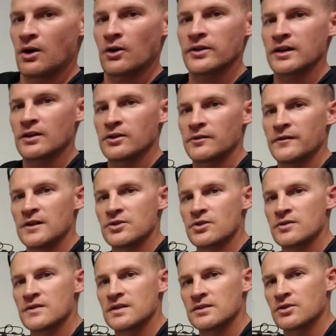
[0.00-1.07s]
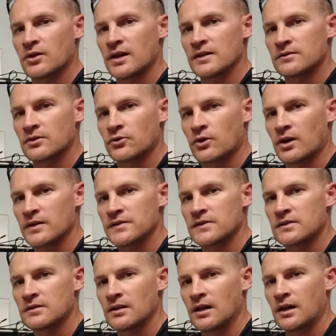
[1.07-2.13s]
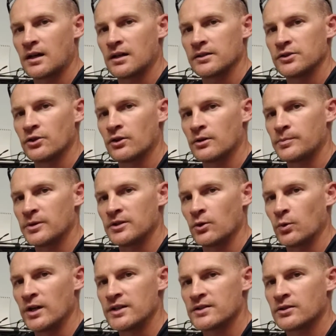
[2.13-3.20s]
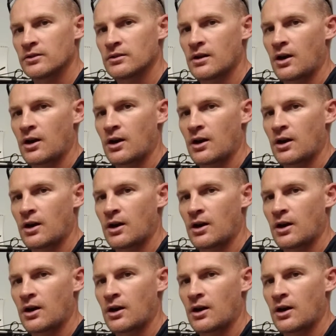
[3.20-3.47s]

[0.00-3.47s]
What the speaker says: the other adventures until I crossed Europe in the winter,